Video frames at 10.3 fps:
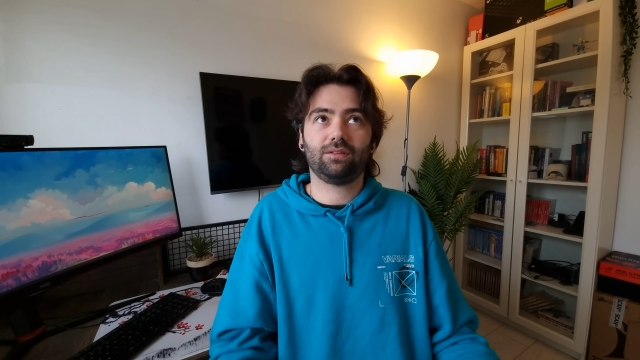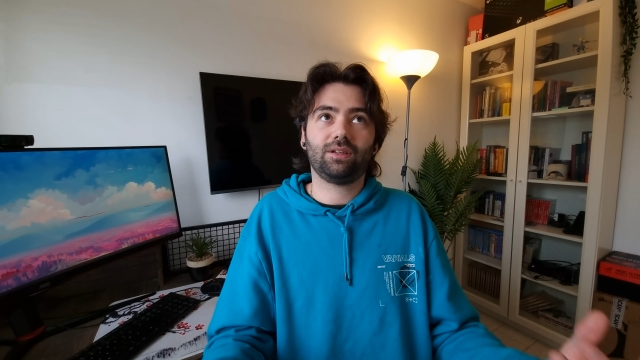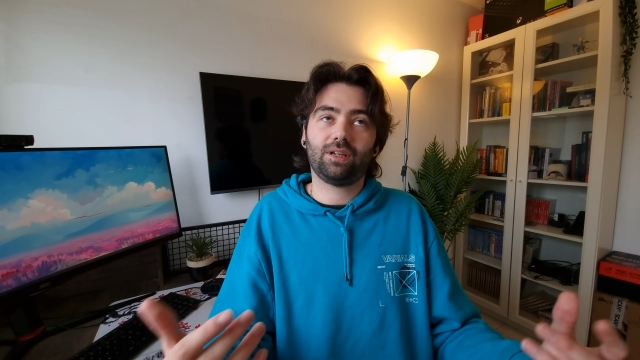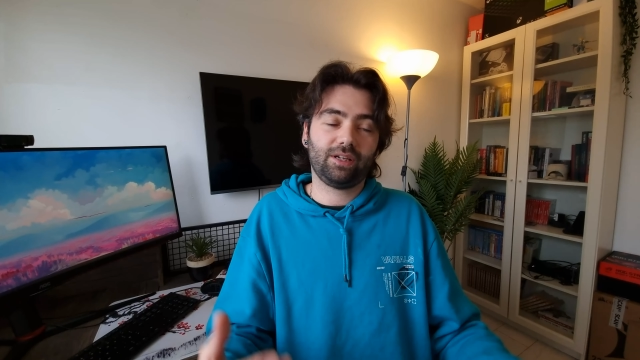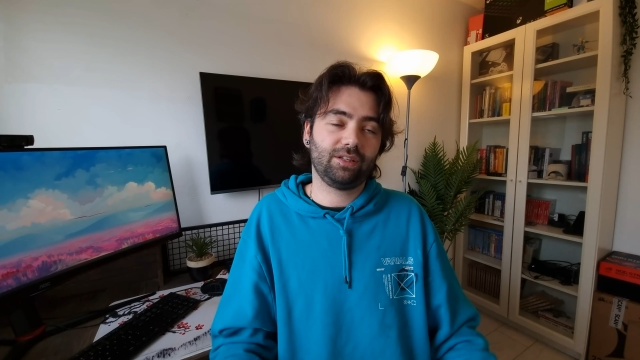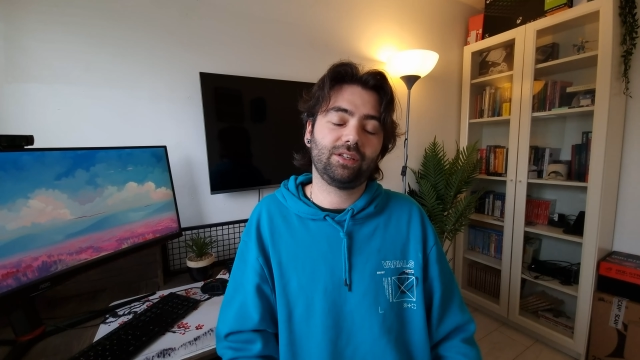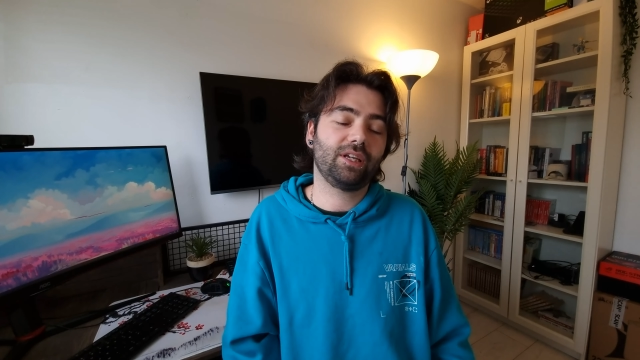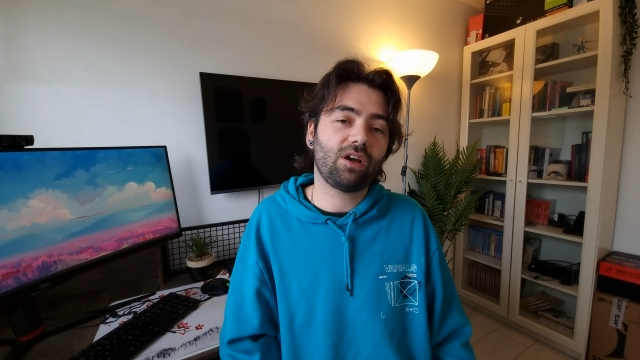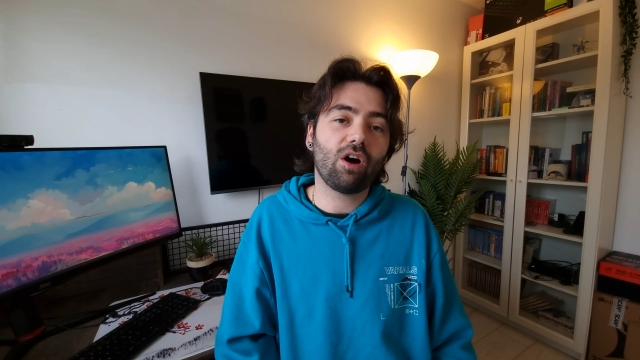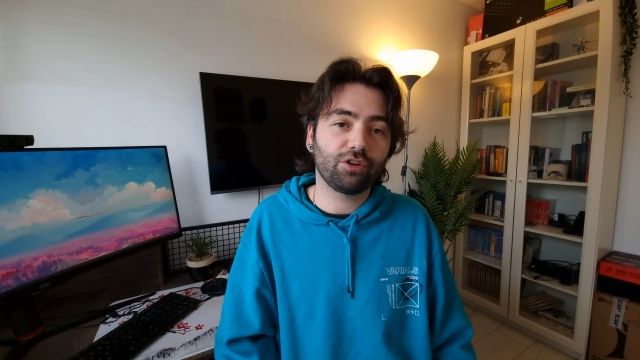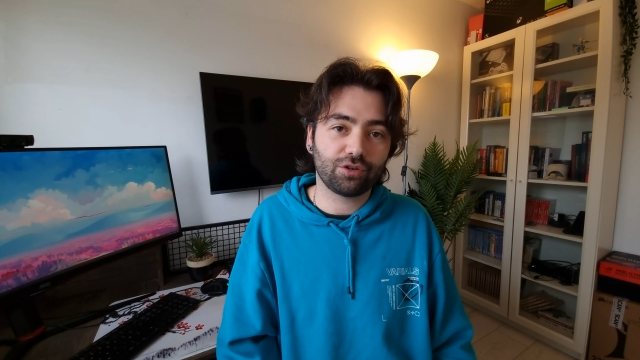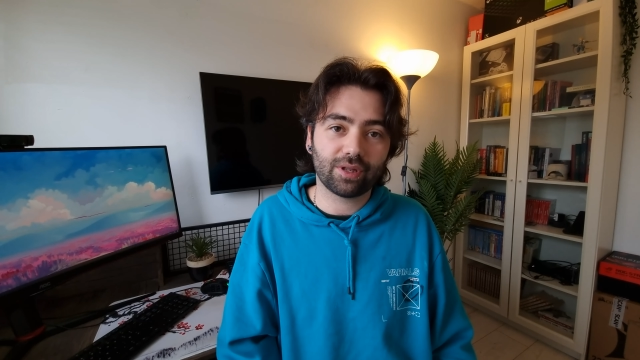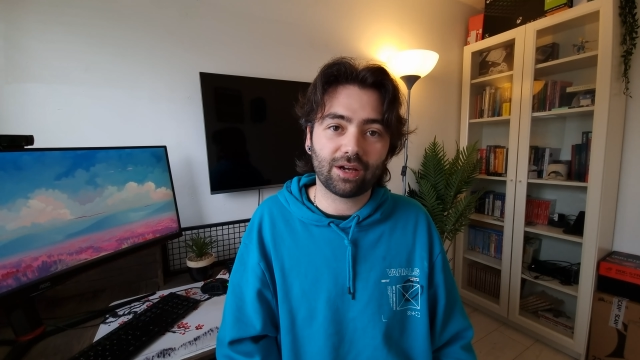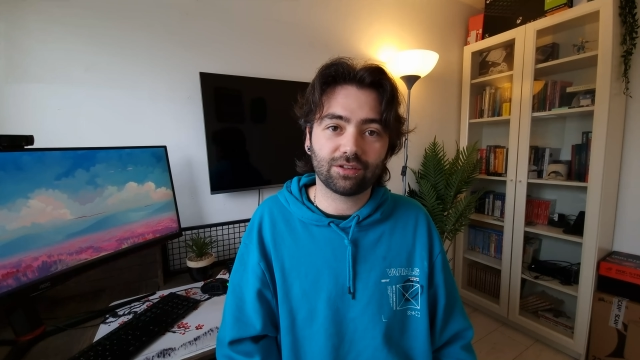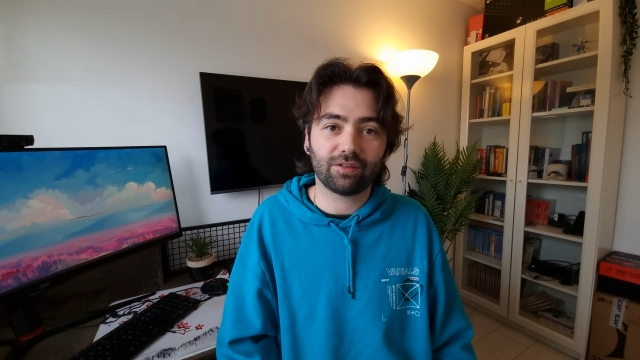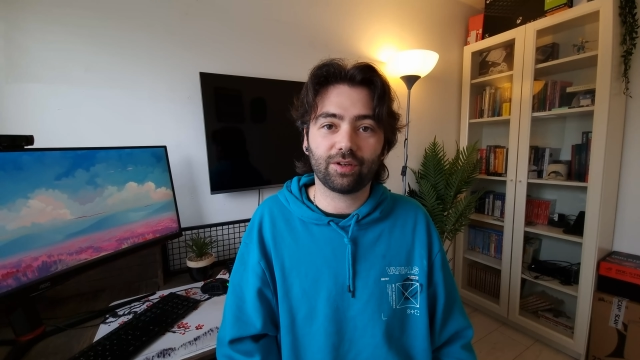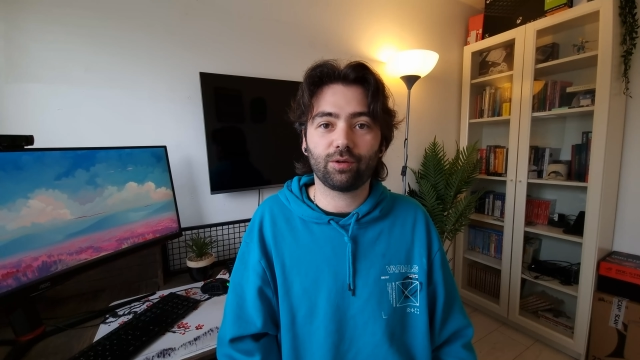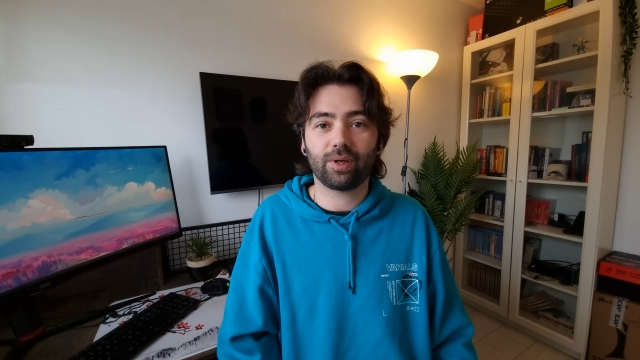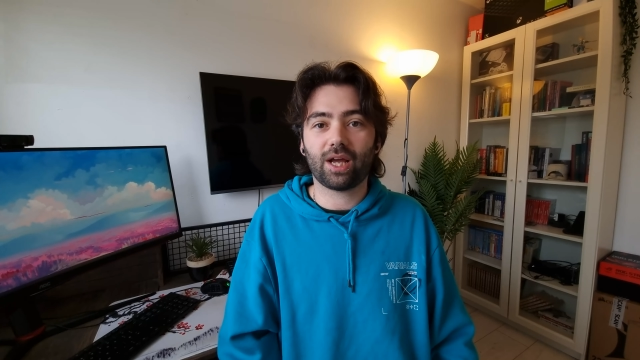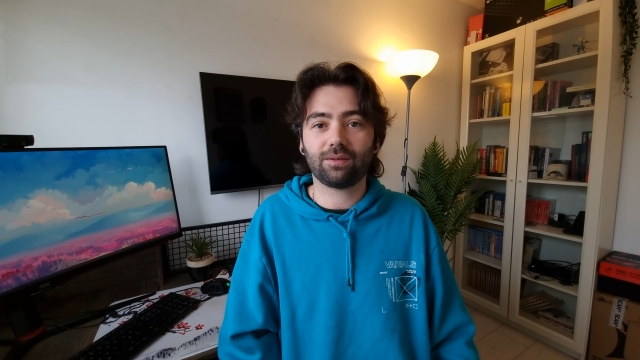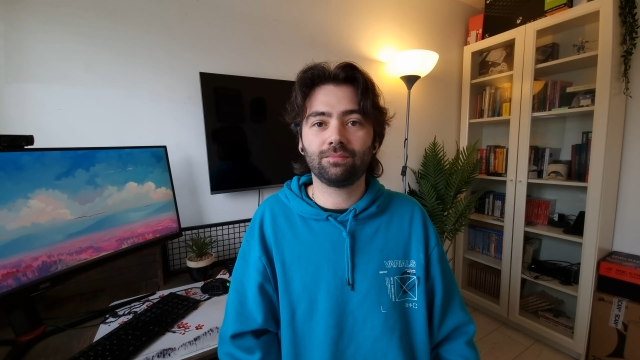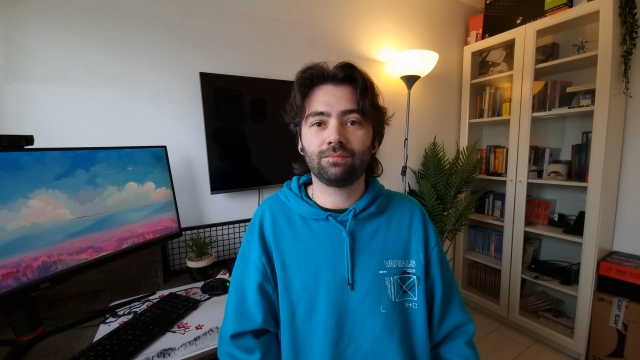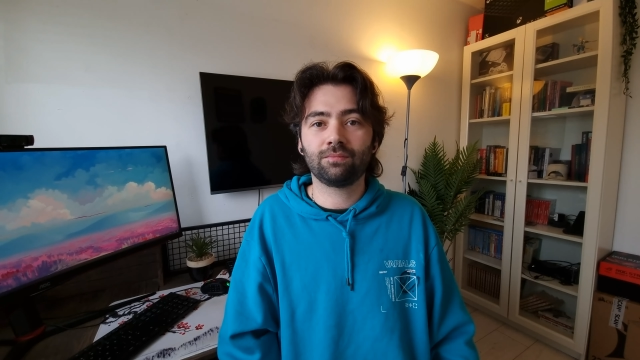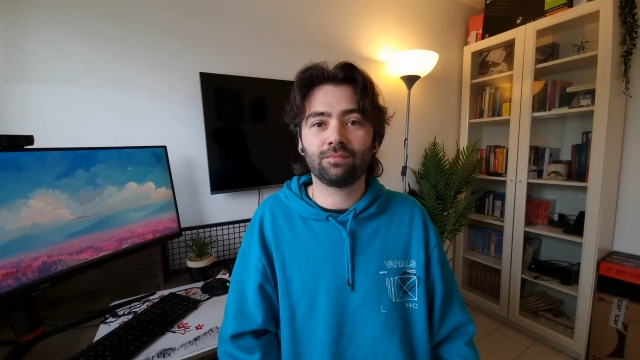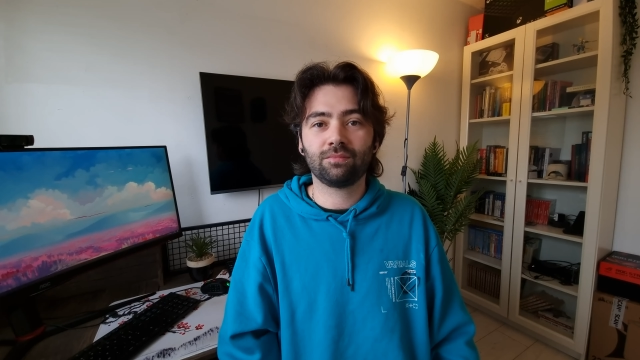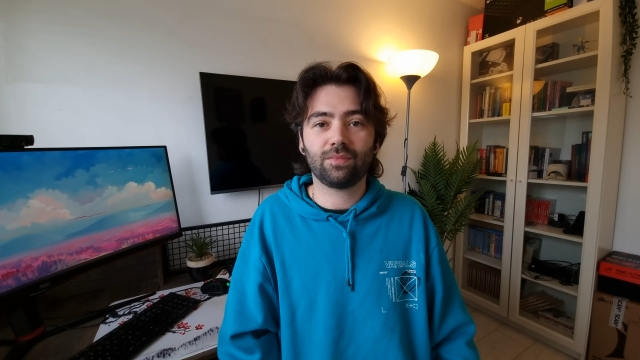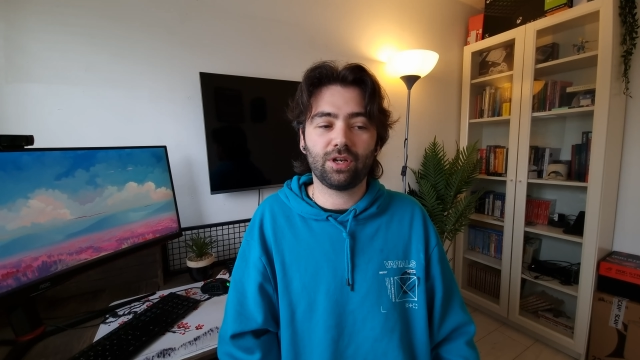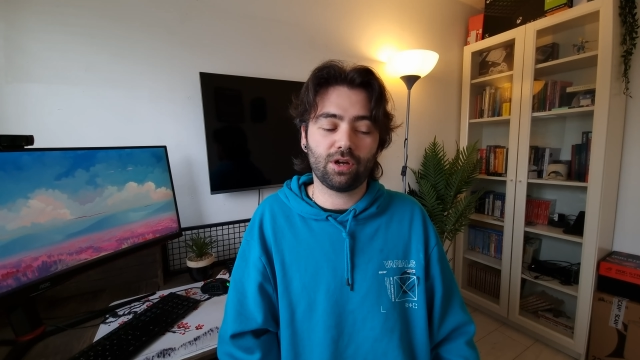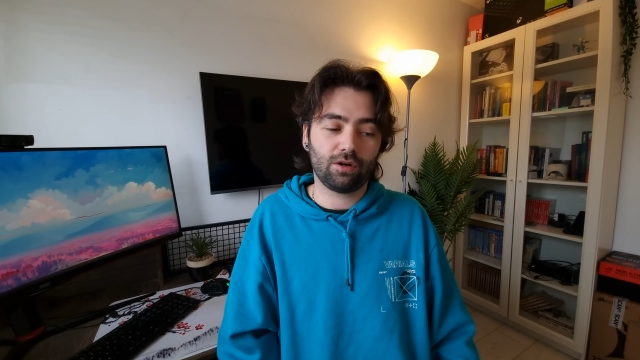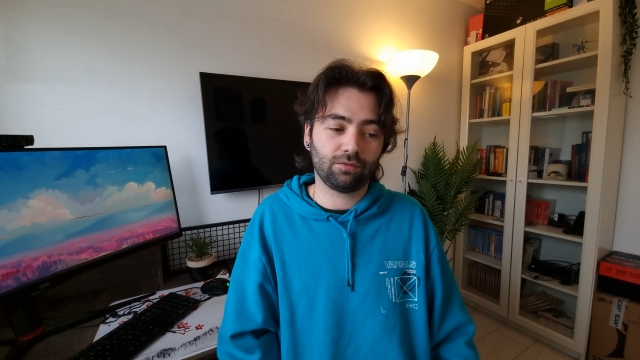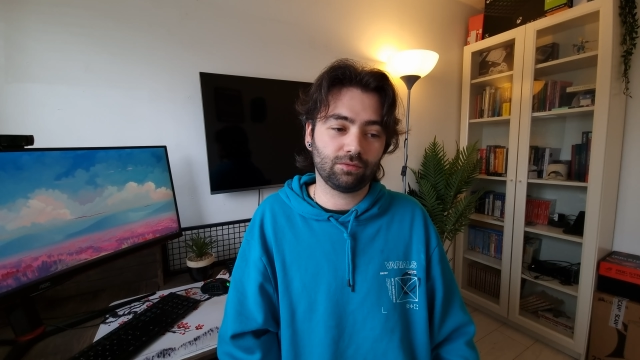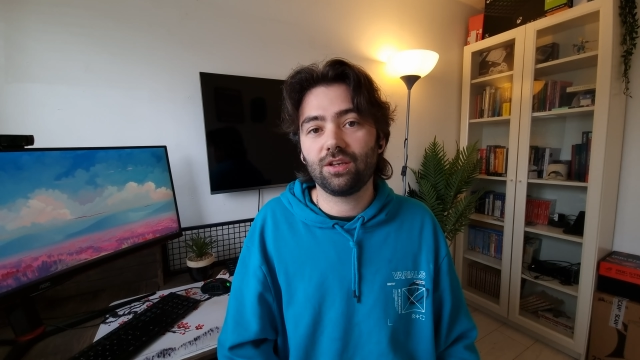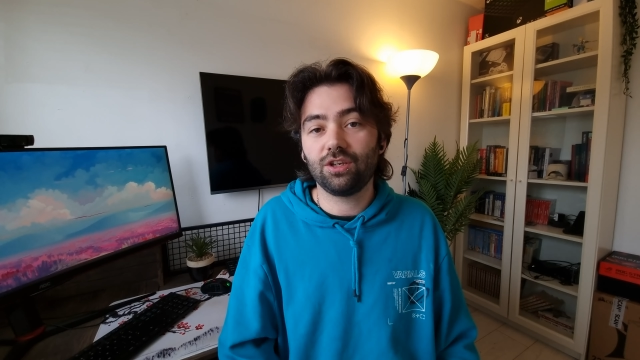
like, he can't do that or something. He'll be like, no.